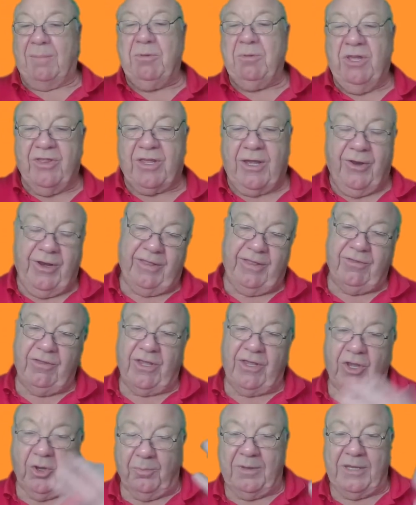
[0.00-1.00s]
ago and it hasn't
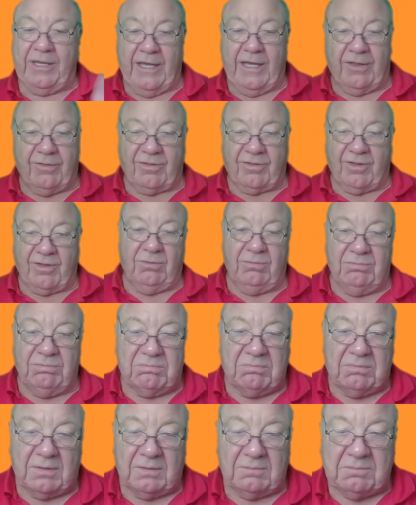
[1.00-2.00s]
killed me yet, so
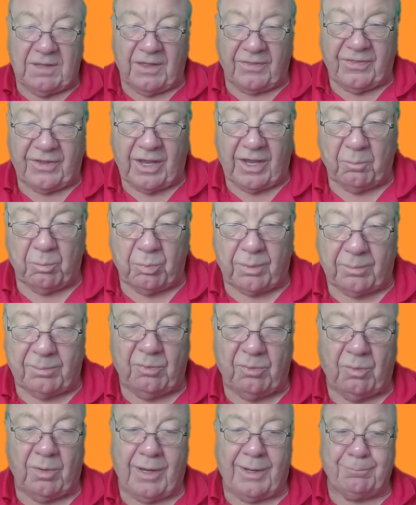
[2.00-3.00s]
I think I'm probably
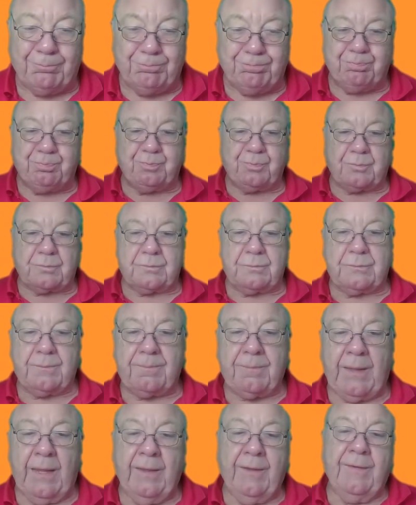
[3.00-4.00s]
right.
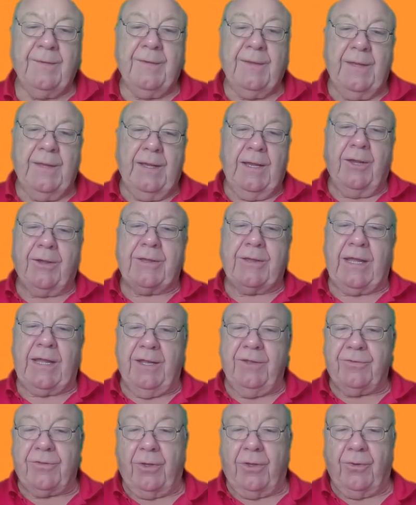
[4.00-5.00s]
Okay,
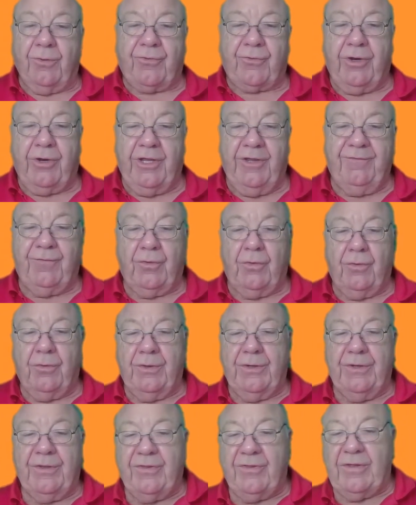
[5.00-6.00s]
so three, four, and
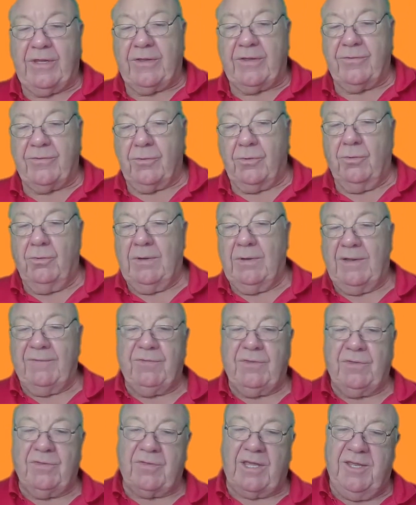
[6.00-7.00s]
six all have the
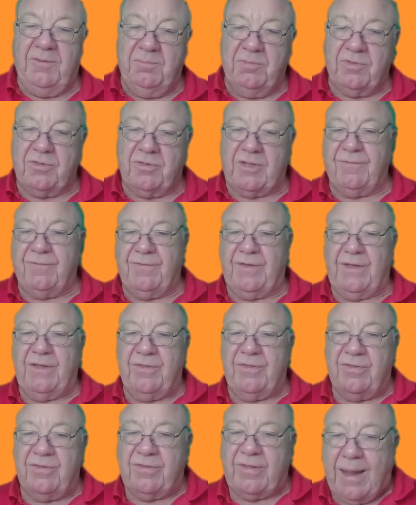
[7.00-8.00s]
same stuff
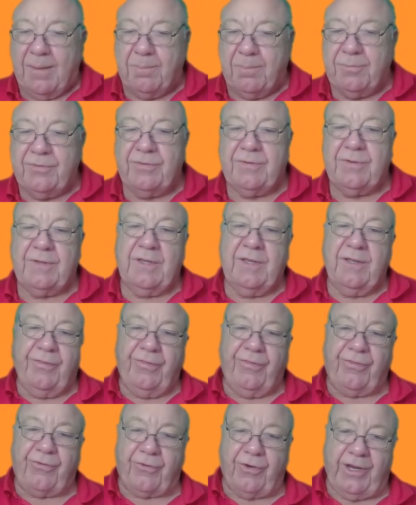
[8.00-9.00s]
except
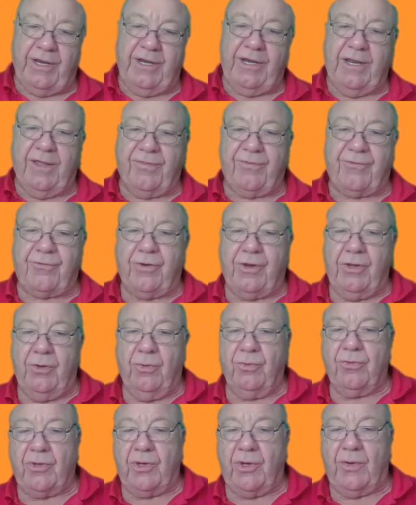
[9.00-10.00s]
3. Now 3
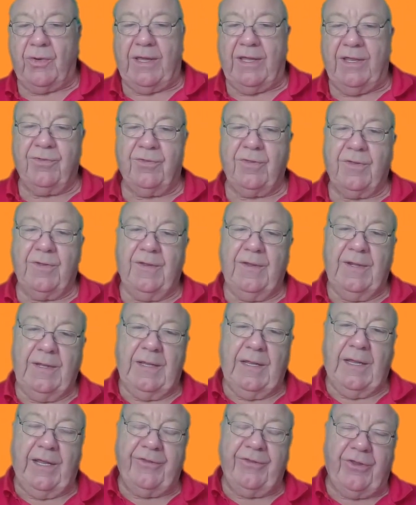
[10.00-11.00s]
also has
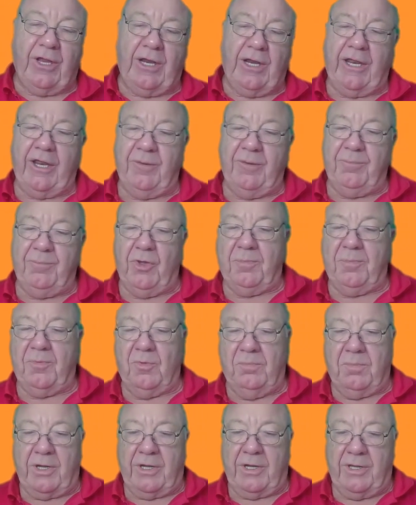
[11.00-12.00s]
a dilated pupil,
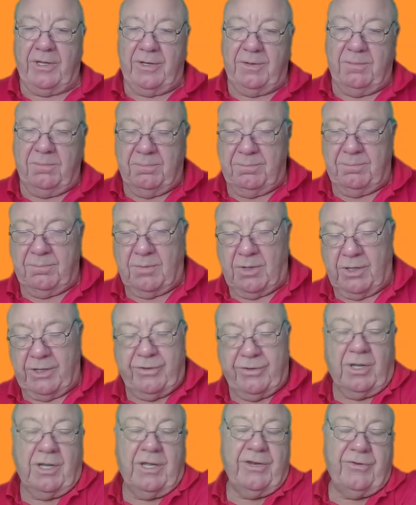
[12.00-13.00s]
my, my,
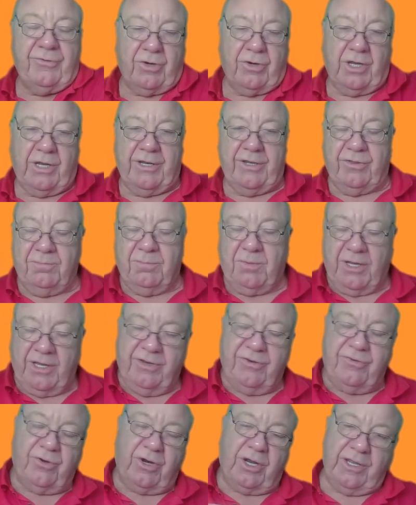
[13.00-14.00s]

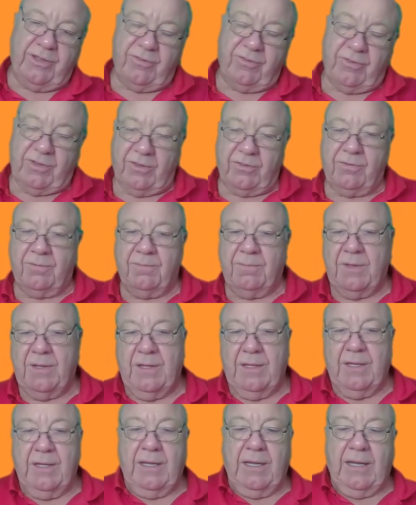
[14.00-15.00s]
myodriasis.
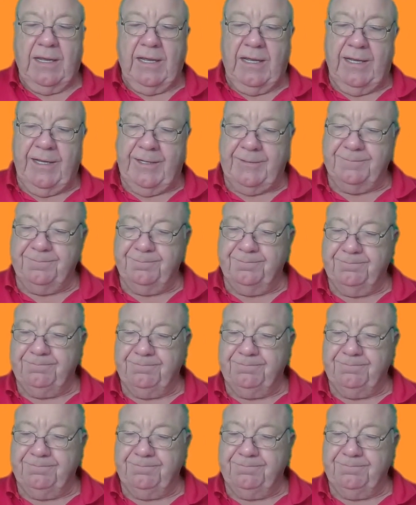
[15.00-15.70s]
Um,